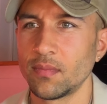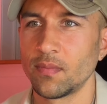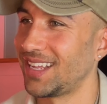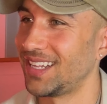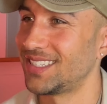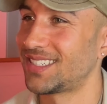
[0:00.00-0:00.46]

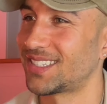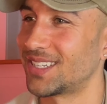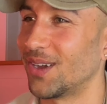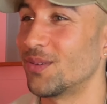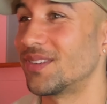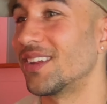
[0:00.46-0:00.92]
It's
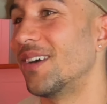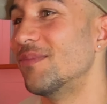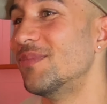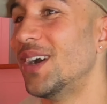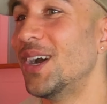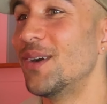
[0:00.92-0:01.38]
so dumb,
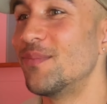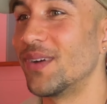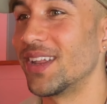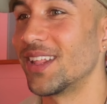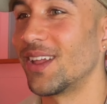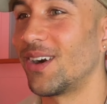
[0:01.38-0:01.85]
but
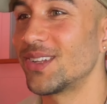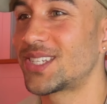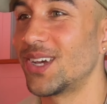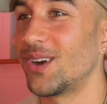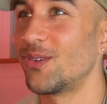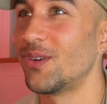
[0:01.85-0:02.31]
it
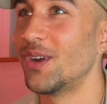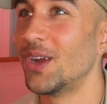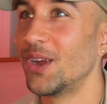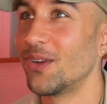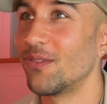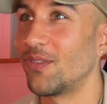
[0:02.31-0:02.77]
also
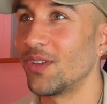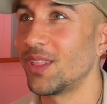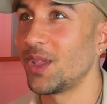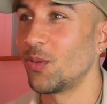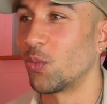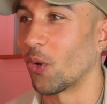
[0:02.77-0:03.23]

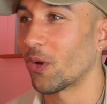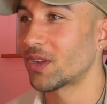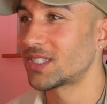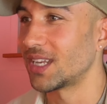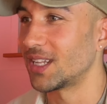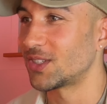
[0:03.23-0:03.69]
really works
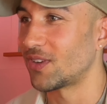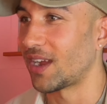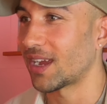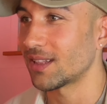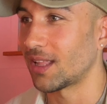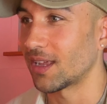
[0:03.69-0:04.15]
in a
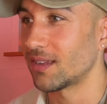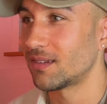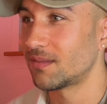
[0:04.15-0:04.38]
track like.